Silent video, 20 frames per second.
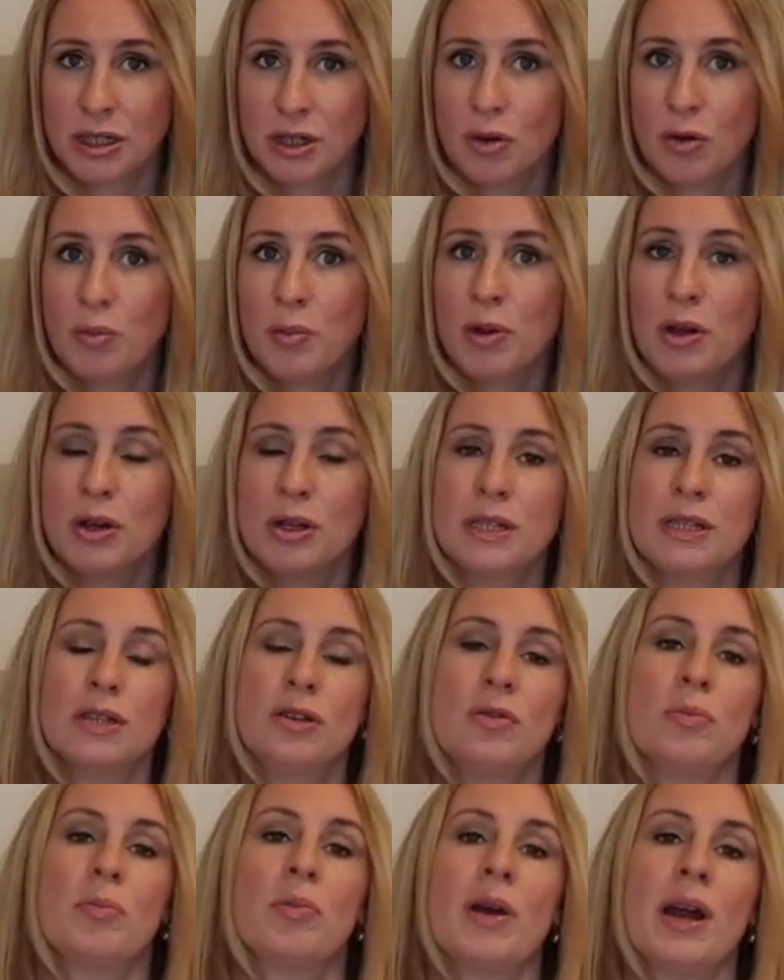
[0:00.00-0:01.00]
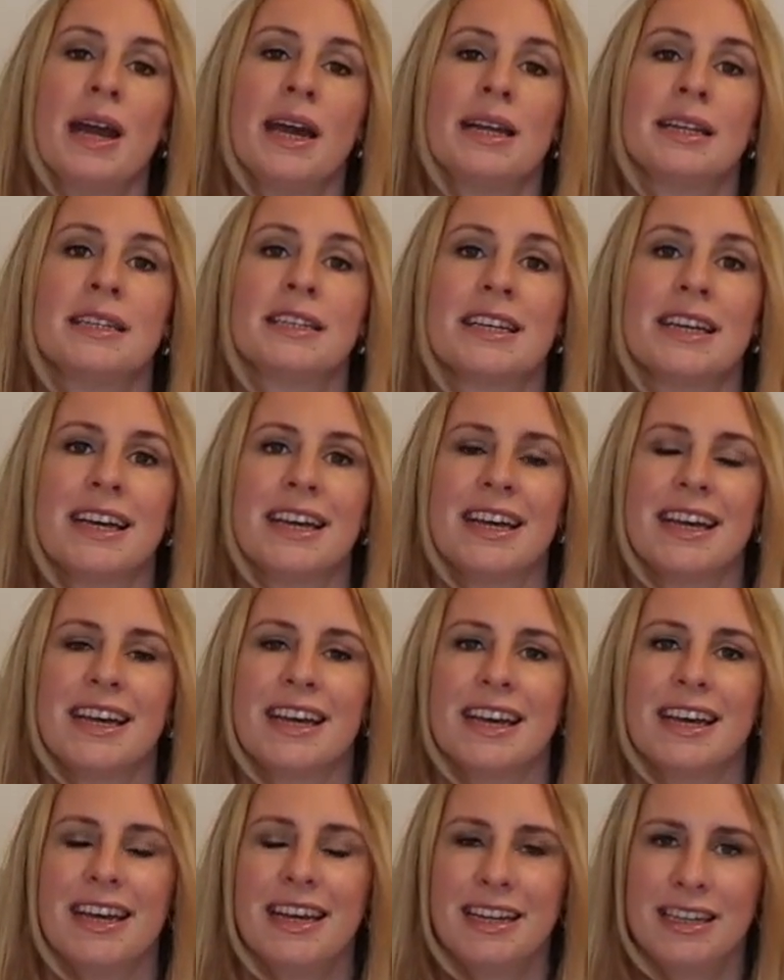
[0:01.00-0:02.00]
your personal brand
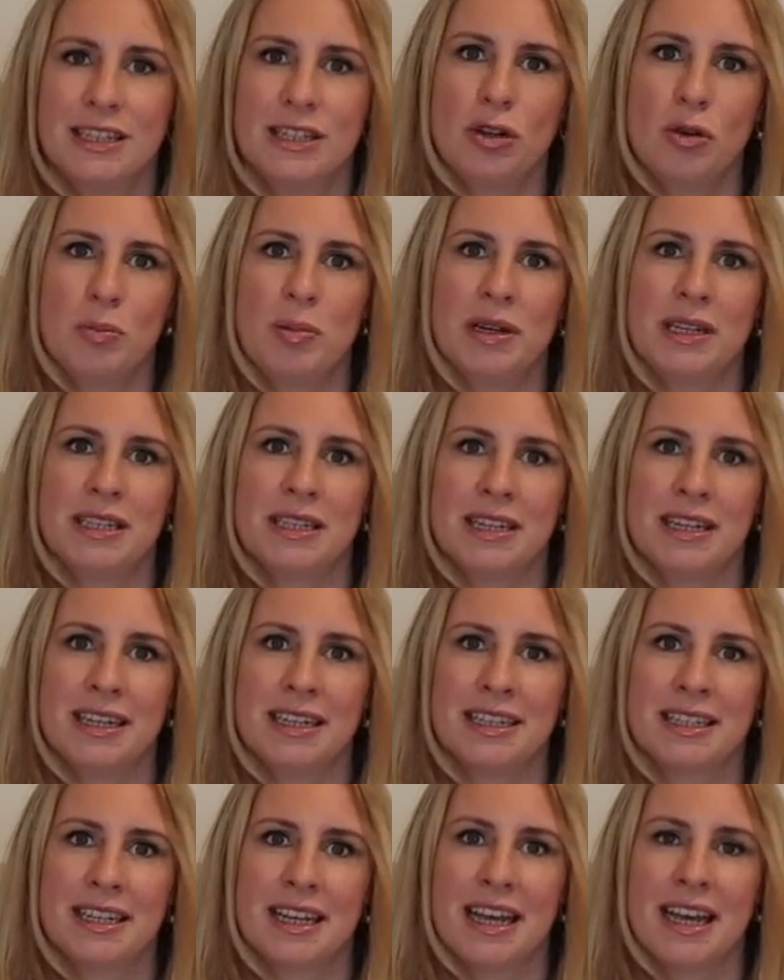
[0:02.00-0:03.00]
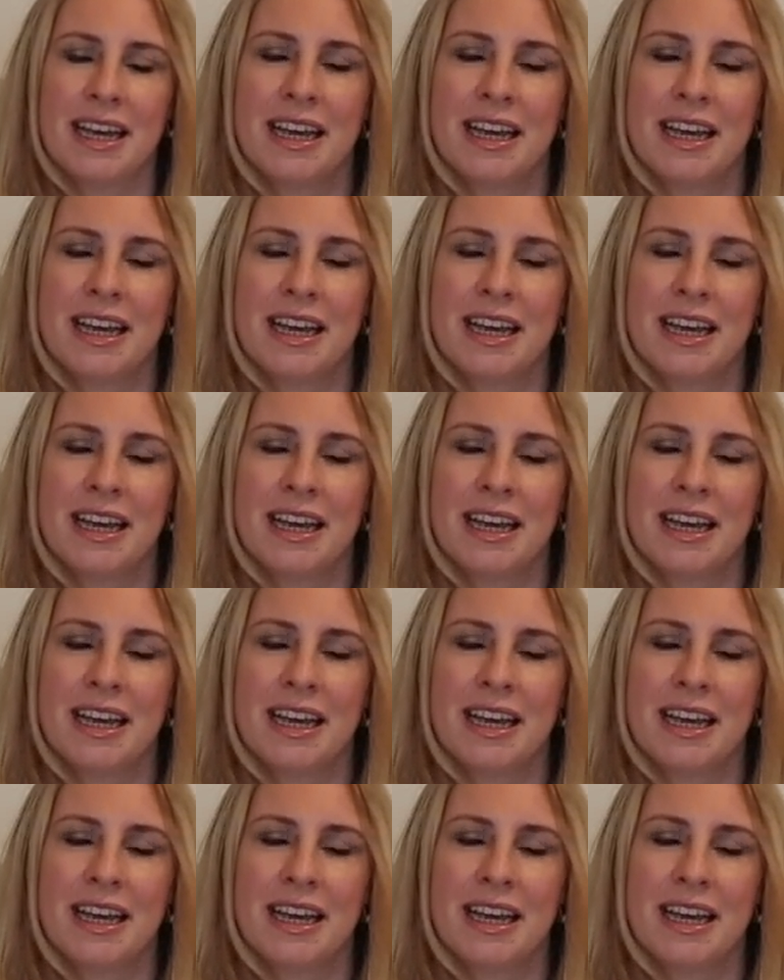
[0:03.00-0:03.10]
is your business.